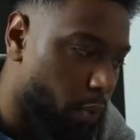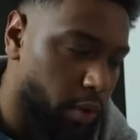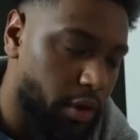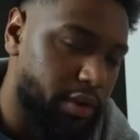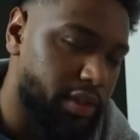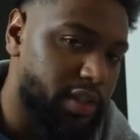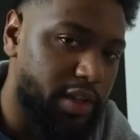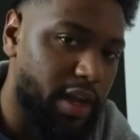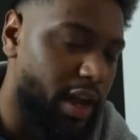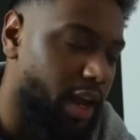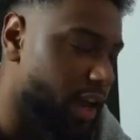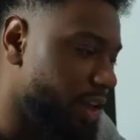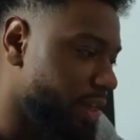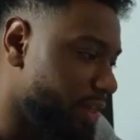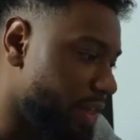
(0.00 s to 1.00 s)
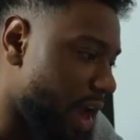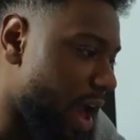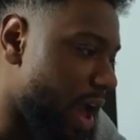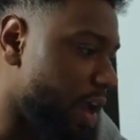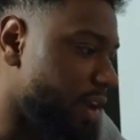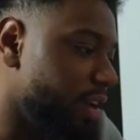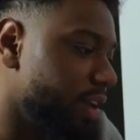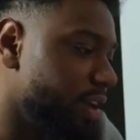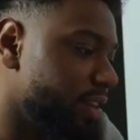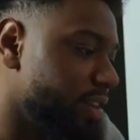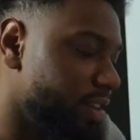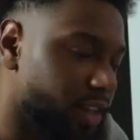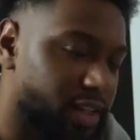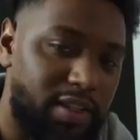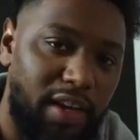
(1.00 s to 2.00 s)
I will say that
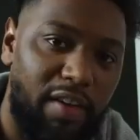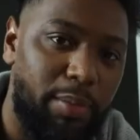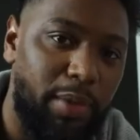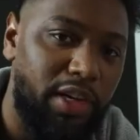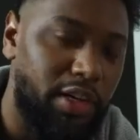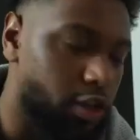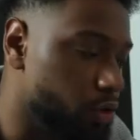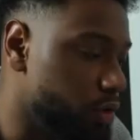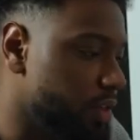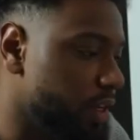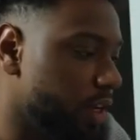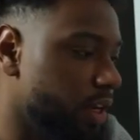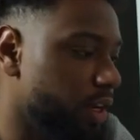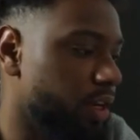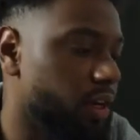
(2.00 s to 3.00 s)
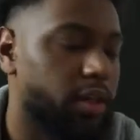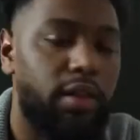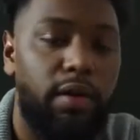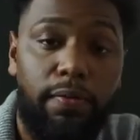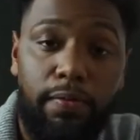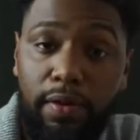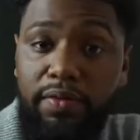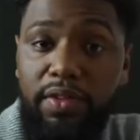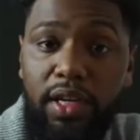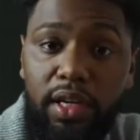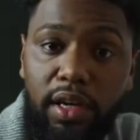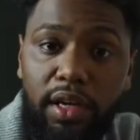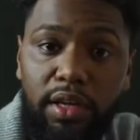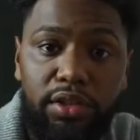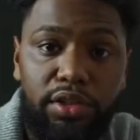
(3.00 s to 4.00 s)
since I've been using the
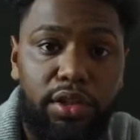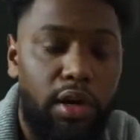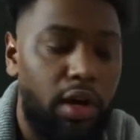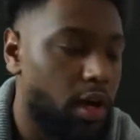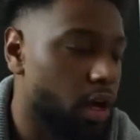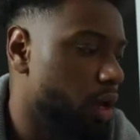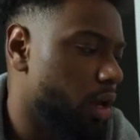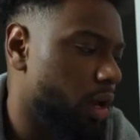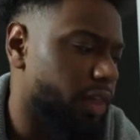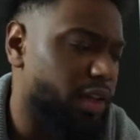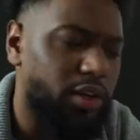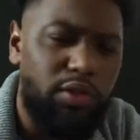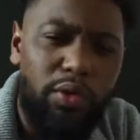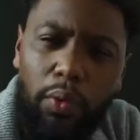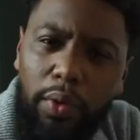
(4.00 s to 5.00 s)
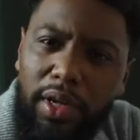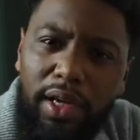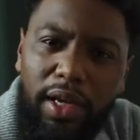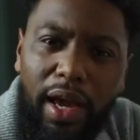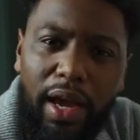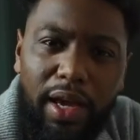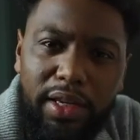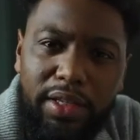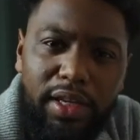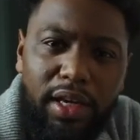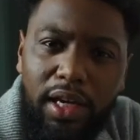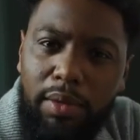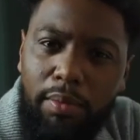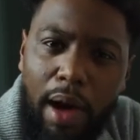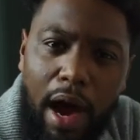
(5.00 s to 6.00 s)
15-inch, I think
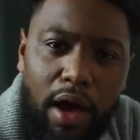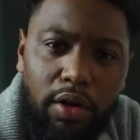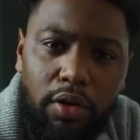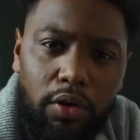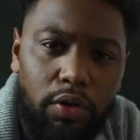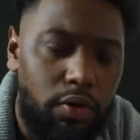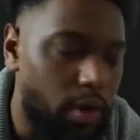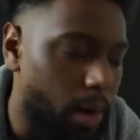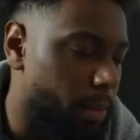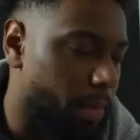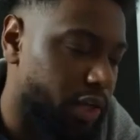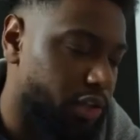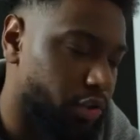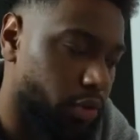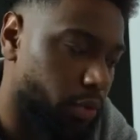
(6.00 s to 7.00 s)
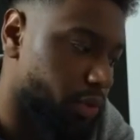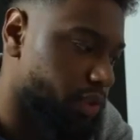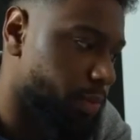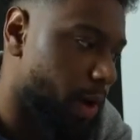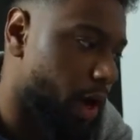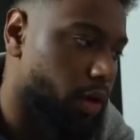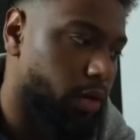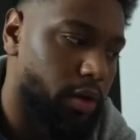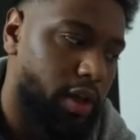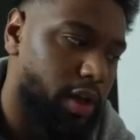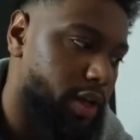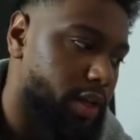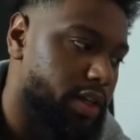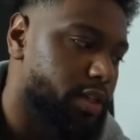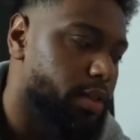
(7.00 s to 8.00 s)
2018 model, I'm not sure which model
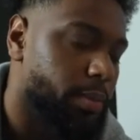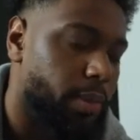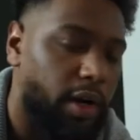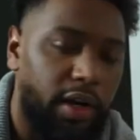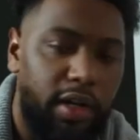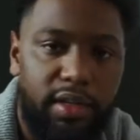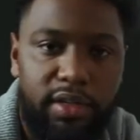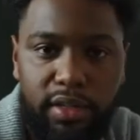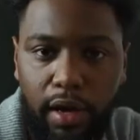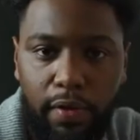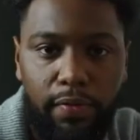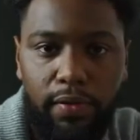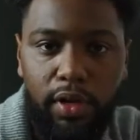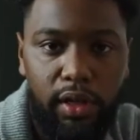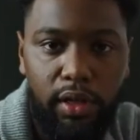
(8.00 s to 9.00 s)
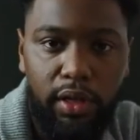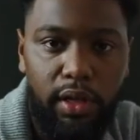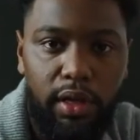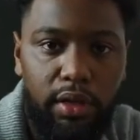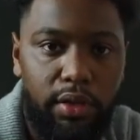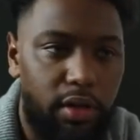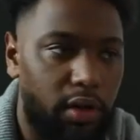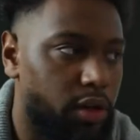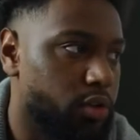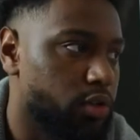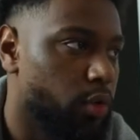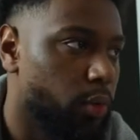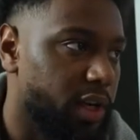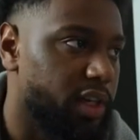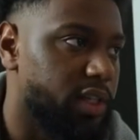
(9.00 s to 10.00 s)
it is, but it's definitely the
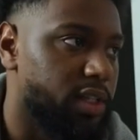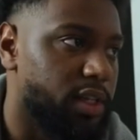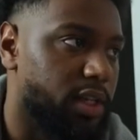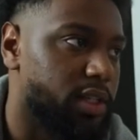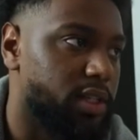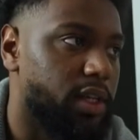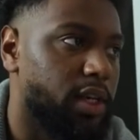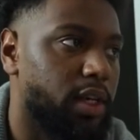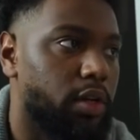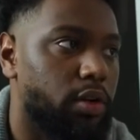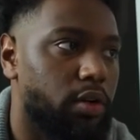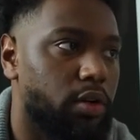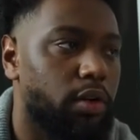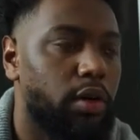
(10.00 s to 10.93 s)
2016